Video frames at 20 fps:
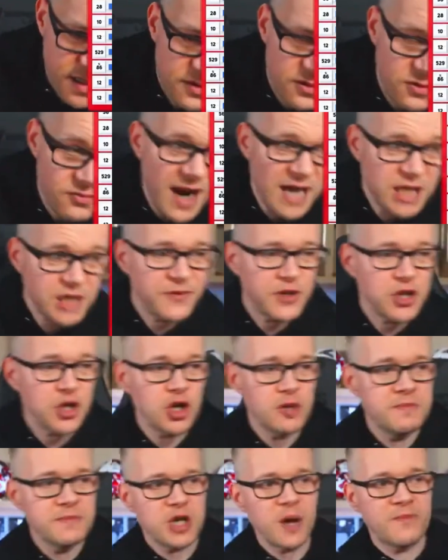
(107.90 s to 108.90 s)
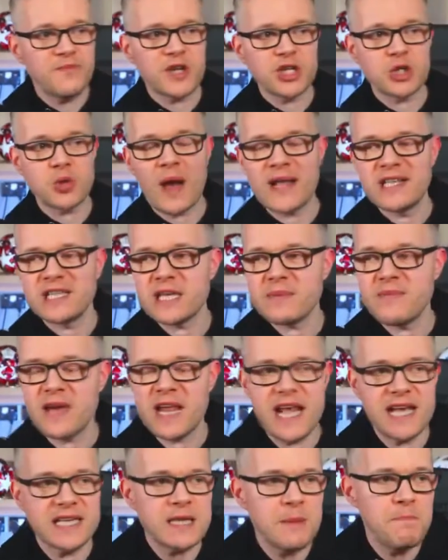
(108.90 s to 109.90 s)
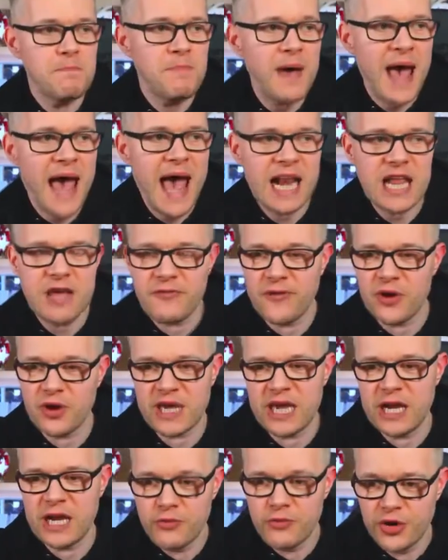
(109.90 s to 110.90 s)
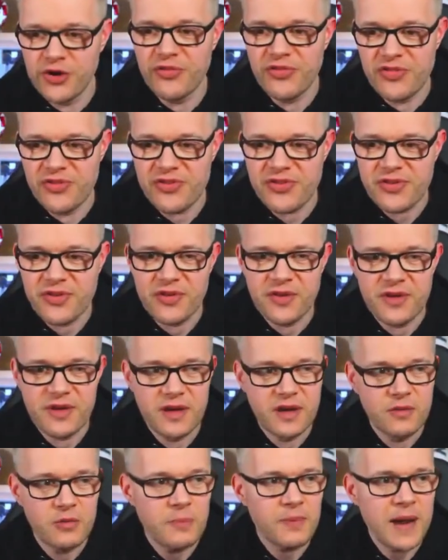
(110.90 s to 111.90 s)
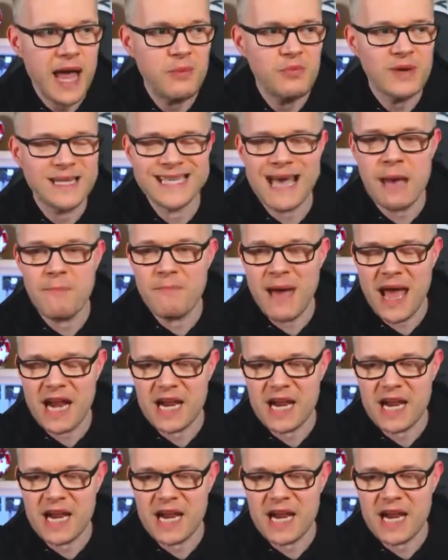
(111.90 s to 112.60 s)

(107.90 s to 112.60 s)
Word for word: Rashford comes on for 20 minutes and barely fucking runs. We're playing with 10 men